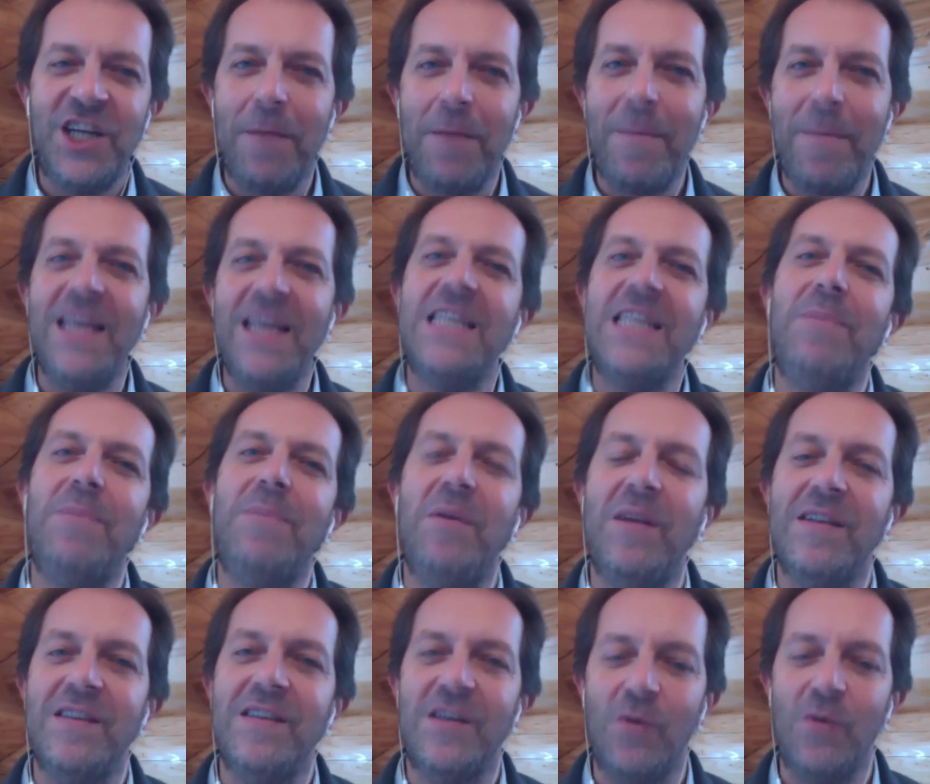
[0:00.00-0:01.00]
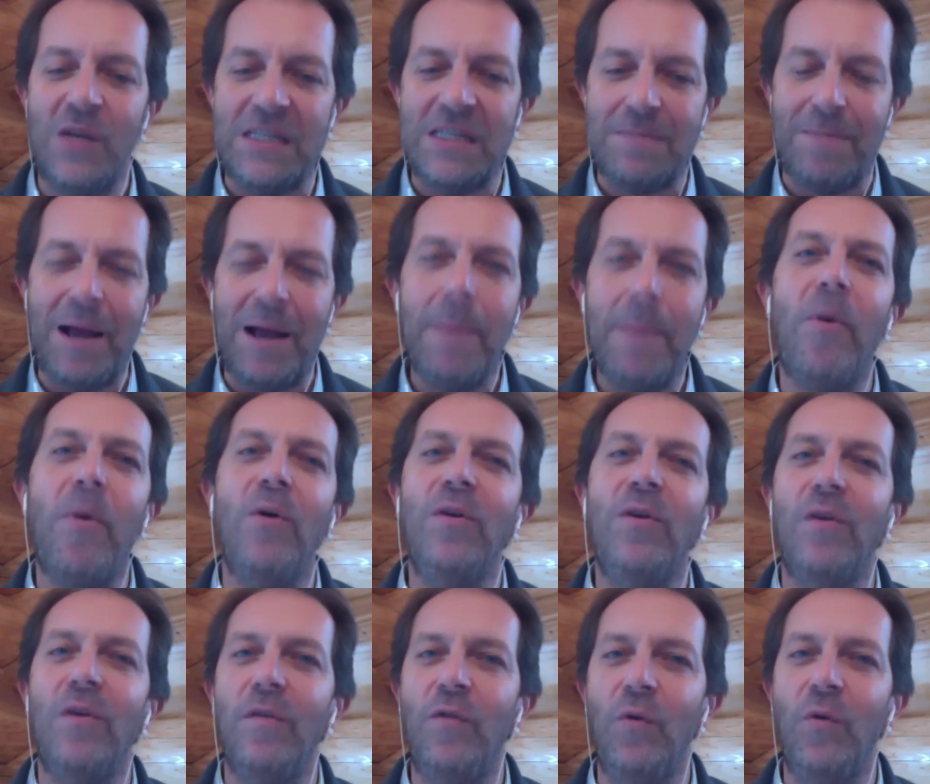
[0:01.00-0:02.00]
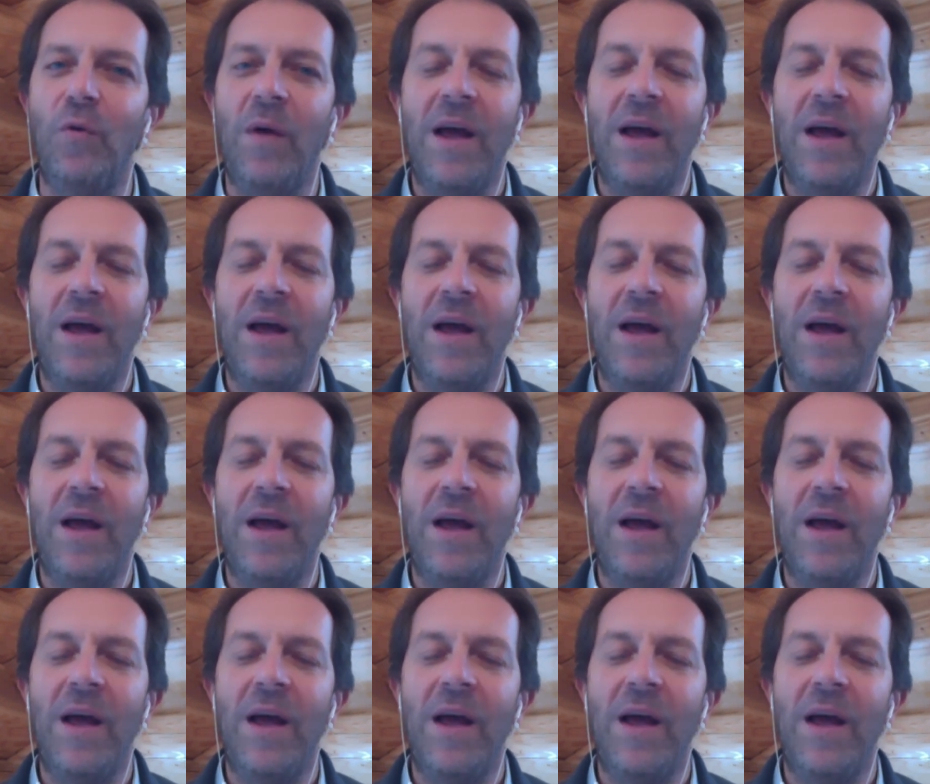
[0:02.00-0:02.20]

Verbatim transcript: my experience so it's my point of view